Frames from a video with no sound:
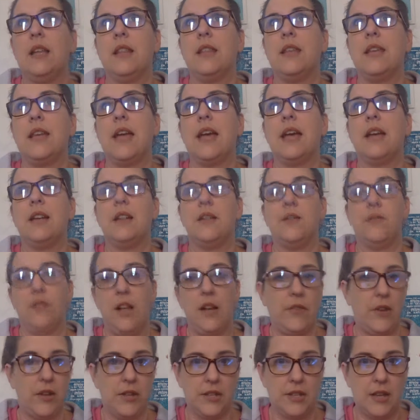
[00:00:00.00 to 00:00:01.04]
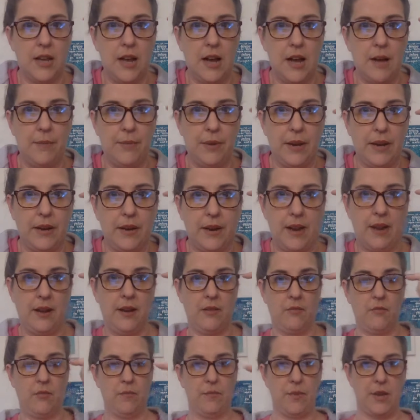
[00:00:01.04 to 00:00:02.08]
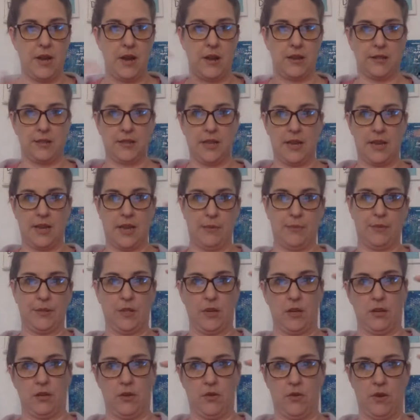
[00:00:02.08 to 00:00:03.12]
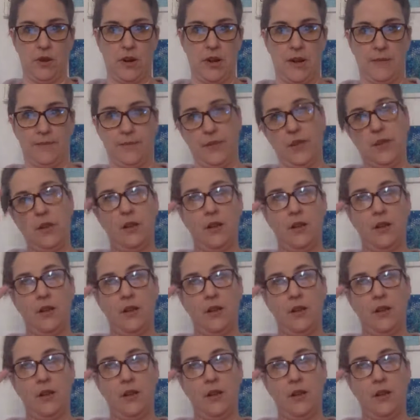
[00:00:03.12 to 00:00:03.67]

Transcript: the end of Love on Top, like when Beyonce keeps on going up.